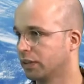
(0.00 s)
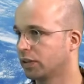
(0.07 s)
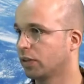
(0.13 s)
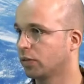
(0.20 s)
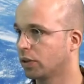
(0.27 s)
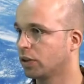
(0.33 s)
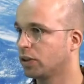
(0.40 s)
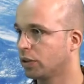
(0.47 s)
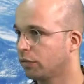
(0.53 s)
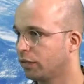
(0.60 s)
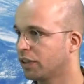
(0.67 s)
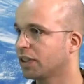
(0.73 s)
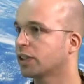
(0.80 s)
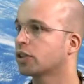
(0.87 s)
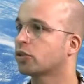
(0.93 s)
So the
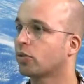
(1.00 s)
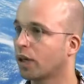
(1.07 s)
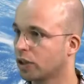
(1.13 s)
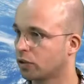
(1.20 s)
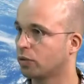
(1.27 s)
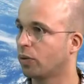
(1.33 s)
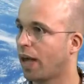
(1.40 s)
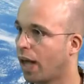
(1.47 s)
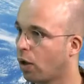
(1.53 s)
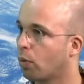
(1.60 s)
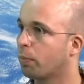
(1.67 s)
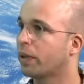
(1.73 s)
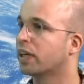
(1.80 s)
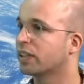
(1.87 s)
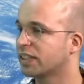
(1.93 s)
geophysics tries to
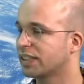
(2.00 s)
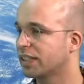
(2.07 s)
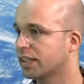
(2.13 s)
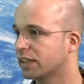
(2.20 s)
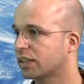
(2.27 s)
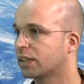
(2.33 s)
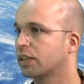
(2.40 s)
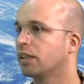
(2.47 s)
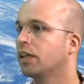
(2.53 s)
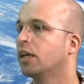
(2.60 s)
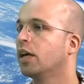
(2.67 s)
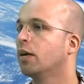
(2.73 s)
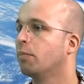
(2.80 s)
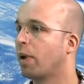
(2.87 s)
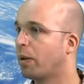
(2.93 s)
help and assist
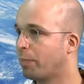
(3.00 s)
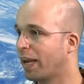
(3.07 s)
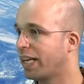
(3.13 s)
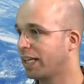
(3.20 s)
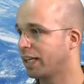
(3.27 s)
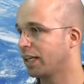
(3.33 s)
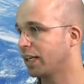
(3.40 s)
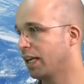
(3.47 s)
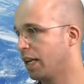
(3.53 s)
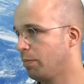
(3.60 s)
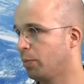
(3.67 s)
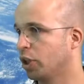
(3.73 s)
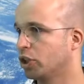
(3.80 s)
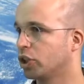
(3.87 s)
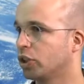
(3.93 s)
by making an
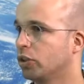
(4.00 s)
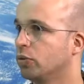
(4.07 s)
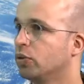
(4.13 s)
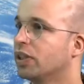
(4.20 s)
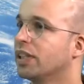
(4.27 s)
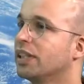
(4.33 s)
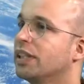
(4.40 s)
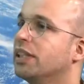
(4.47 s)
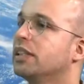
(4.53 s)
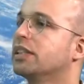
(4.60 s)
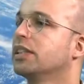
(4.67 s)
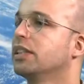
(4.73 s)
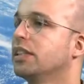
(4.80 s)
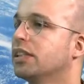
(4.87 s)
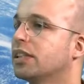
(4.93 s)
image using these
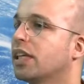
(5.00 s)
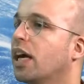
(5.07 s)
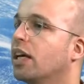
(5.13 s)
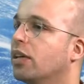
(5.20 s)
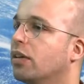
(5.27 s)
kind